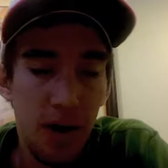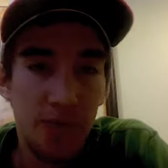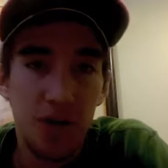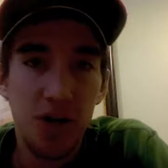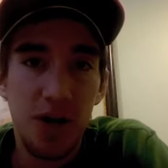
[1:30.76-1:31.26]

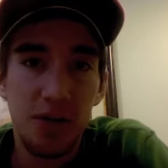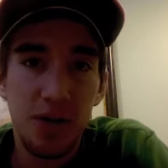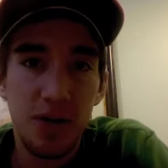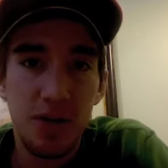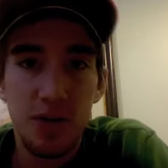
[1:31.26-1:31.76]
a
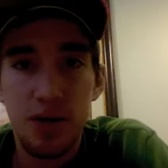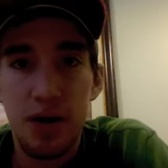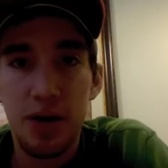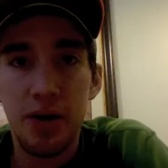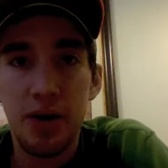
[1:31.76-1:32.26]
checklist
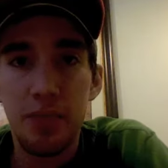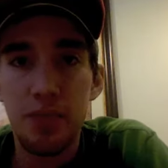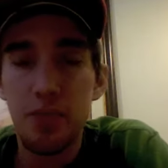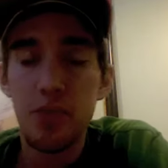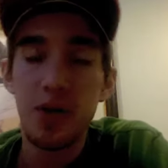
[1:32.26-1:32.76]

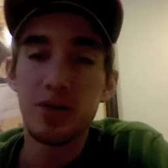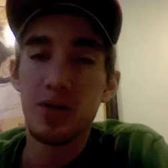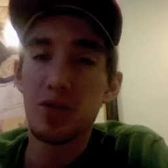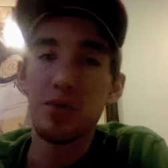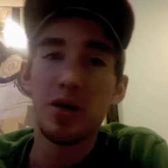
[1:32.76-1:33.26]
on things that
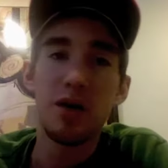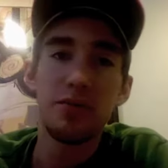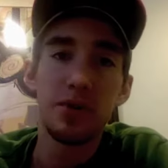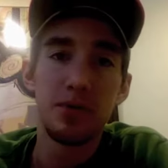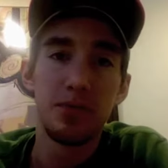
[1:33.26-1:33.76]
should be
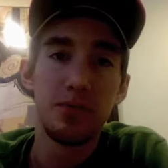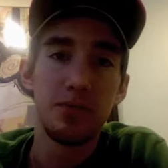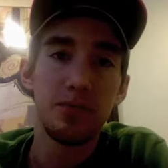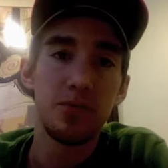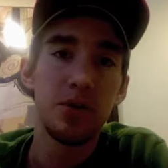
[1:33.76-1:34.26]
covered
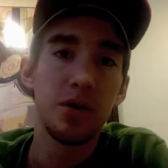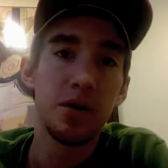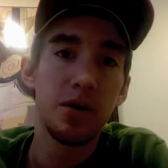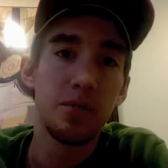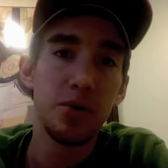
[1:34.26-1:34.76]
during
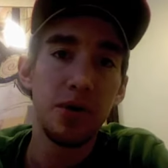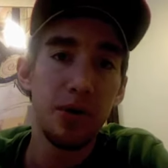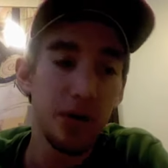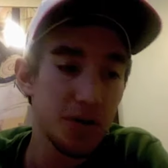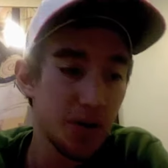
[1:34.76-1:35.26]
an employee
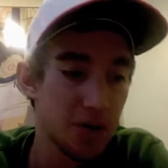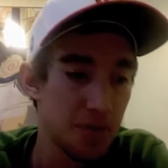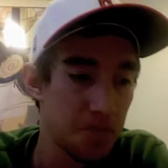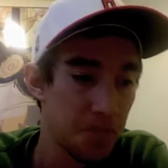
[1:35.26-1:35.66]
orientation.